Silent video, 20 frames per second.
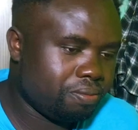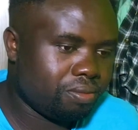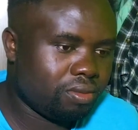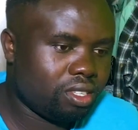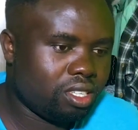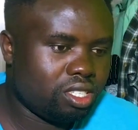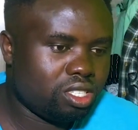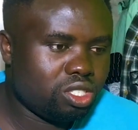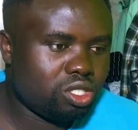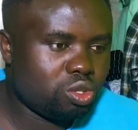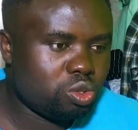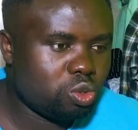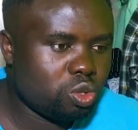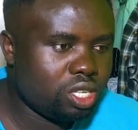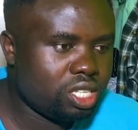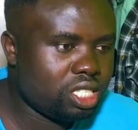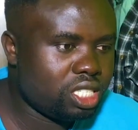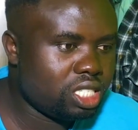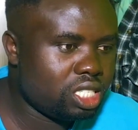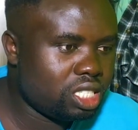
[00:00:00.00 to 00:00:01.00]
in
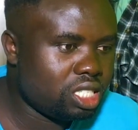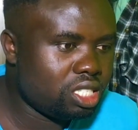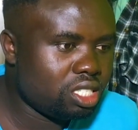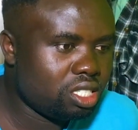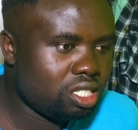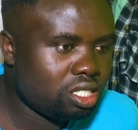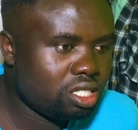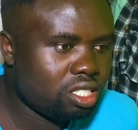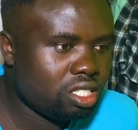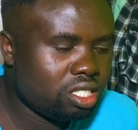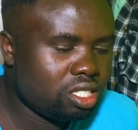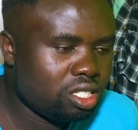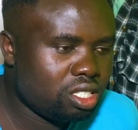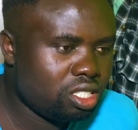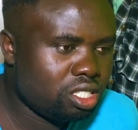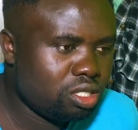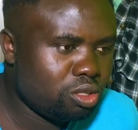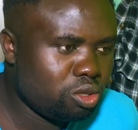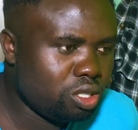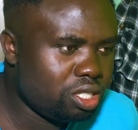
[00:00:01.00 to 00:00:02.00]

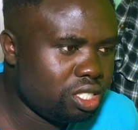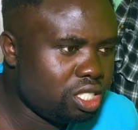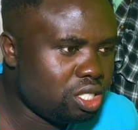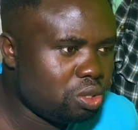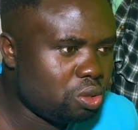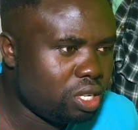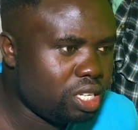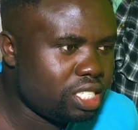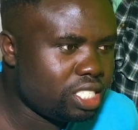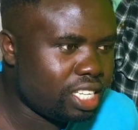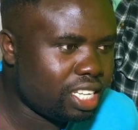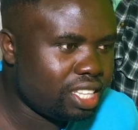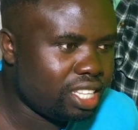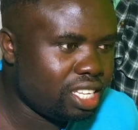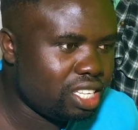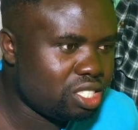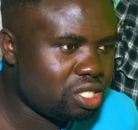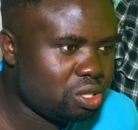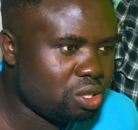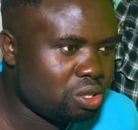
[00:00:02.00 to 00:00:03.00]
2020, I
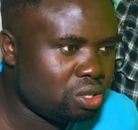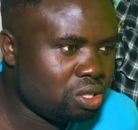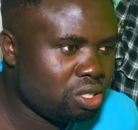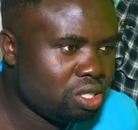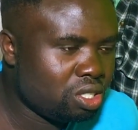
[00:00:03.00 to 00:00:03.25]
think so.